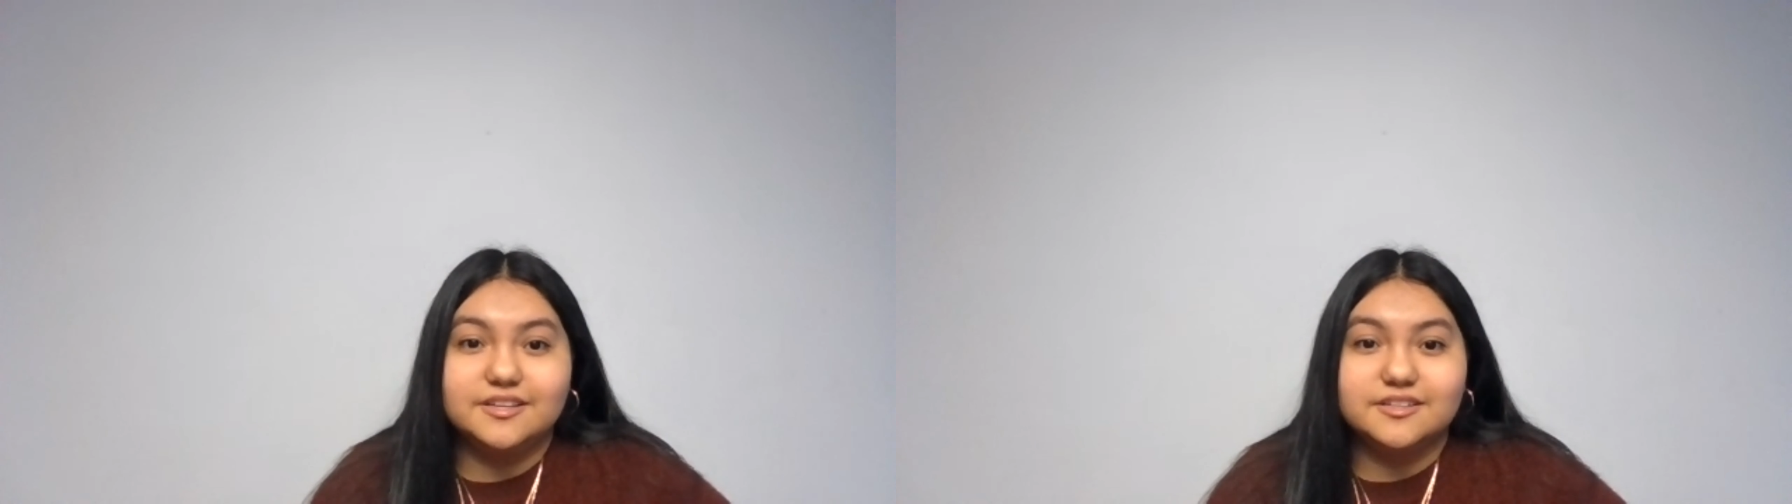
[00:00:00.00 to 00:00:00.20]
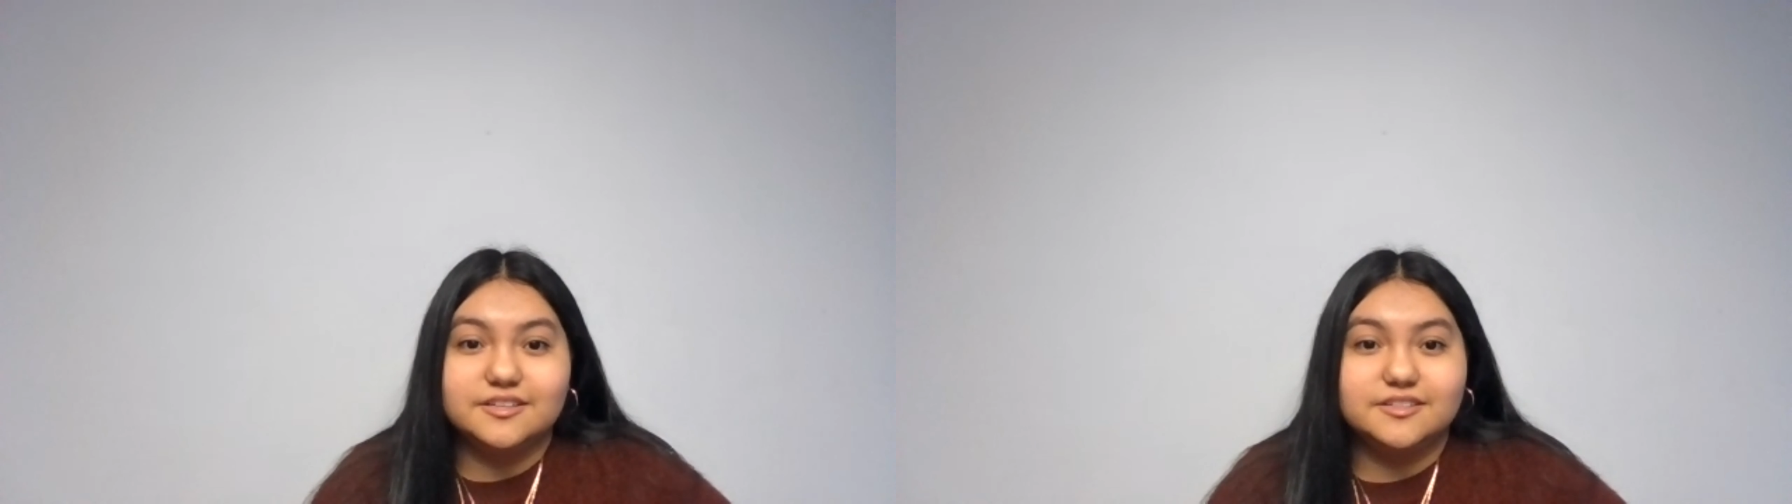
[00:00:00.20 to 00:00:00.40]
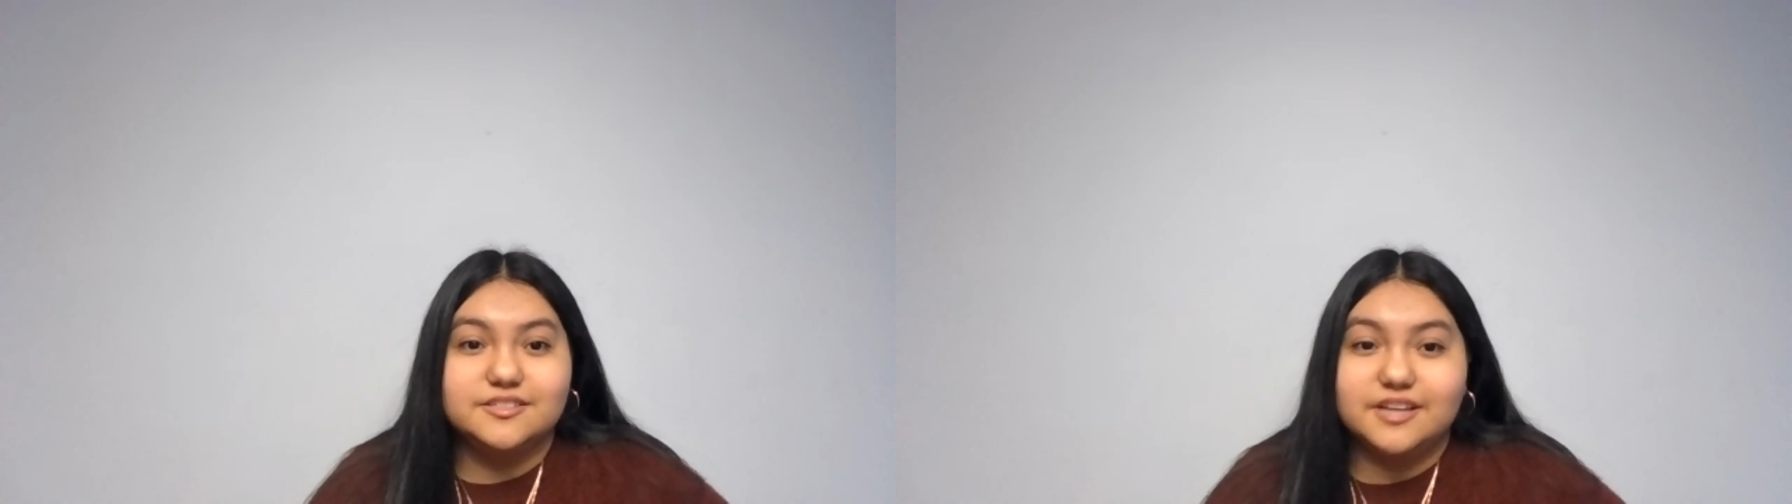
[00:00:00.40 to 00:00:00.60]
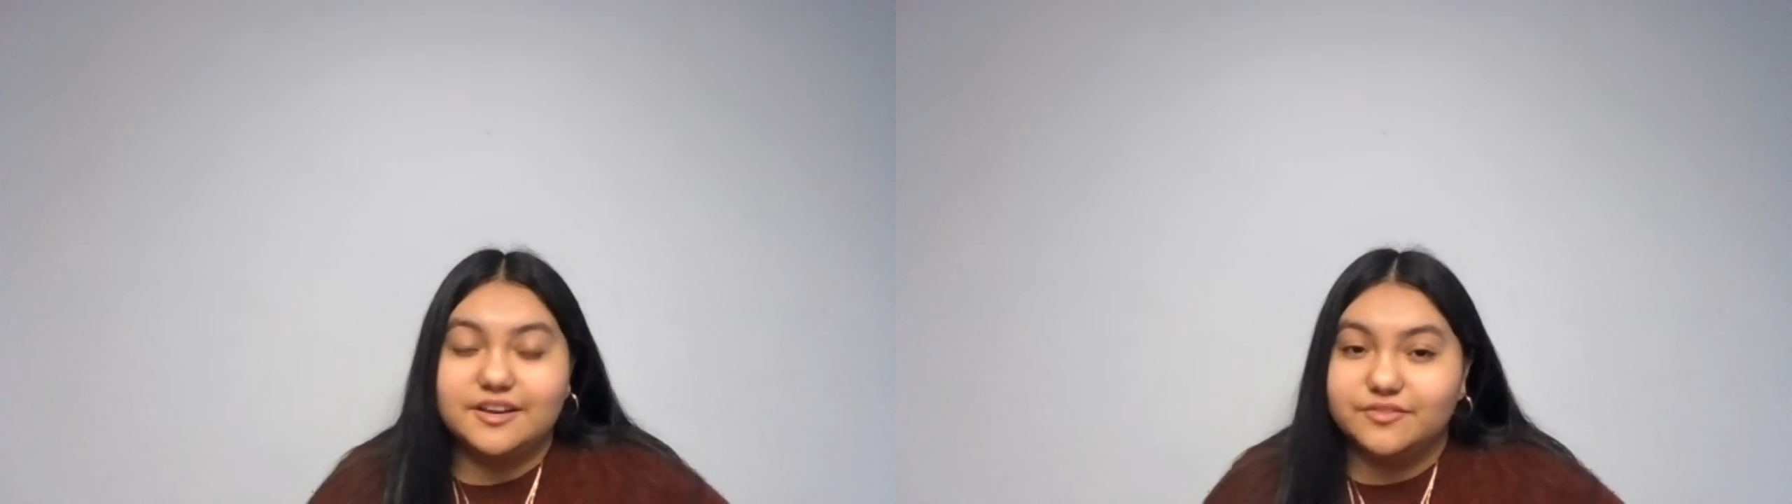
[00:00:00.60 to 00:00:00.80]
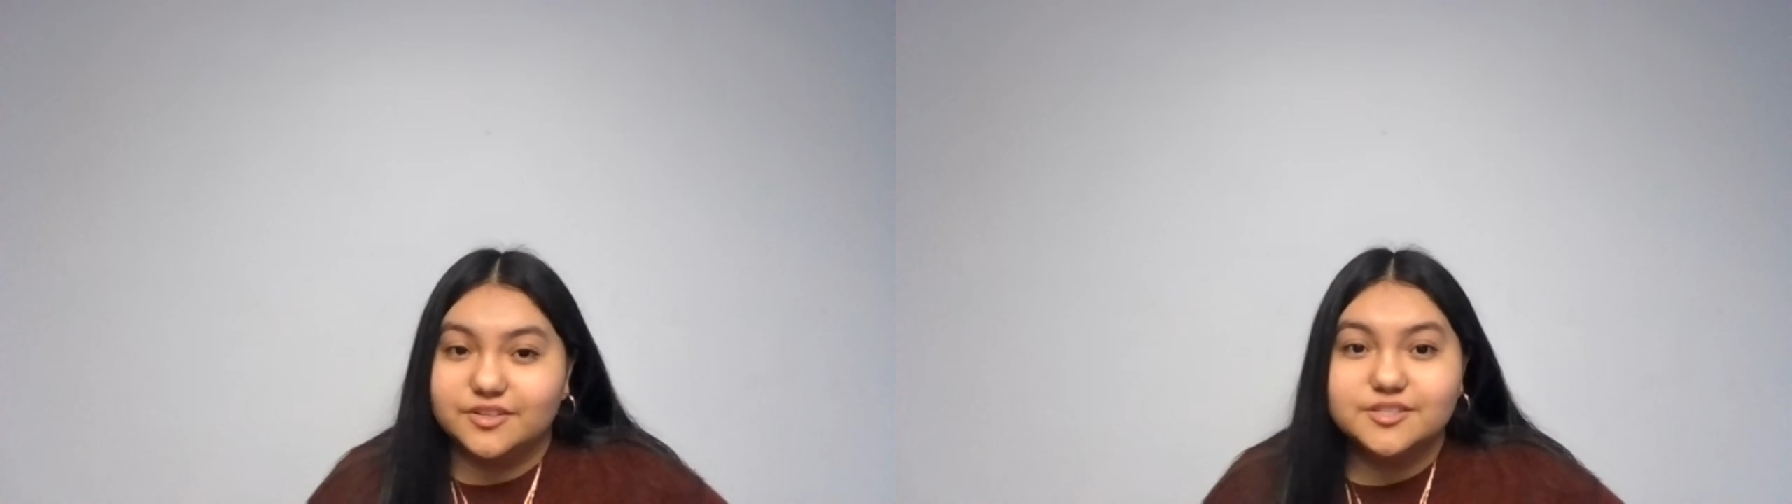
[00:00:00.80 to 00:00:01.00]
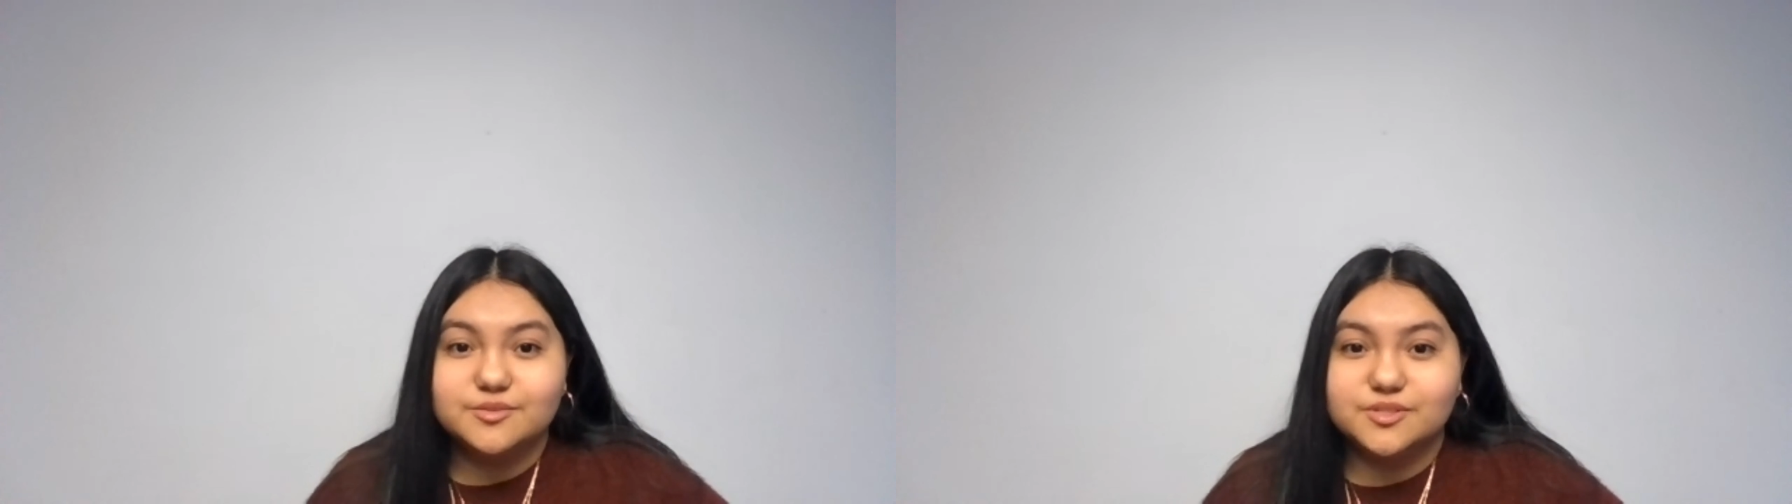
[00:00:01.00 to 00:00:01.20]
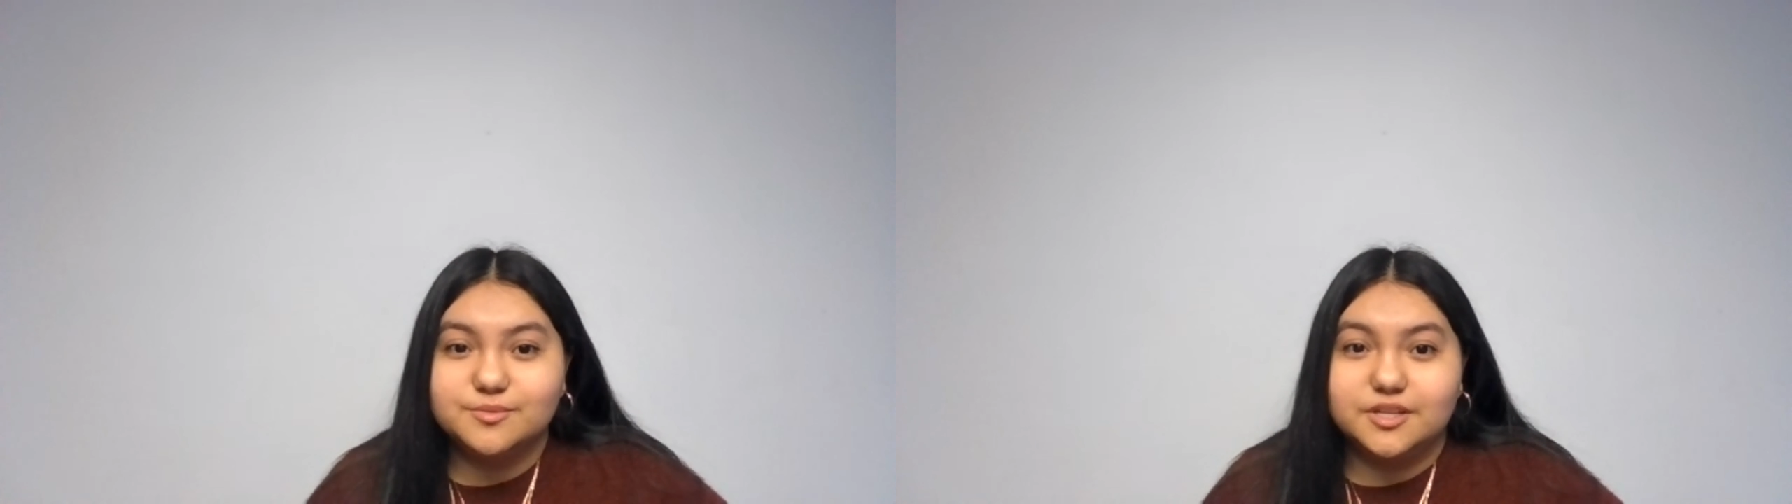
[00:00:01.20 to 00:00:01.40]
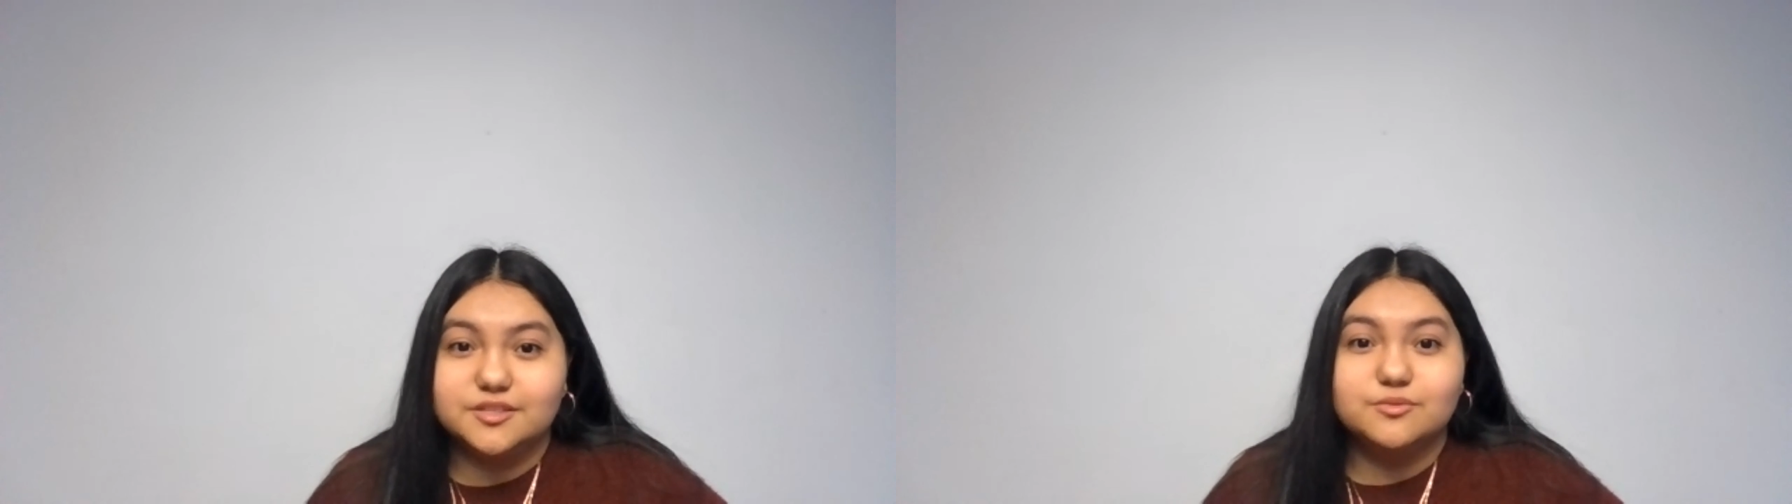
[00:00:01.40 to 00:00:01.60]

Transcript: a diverse response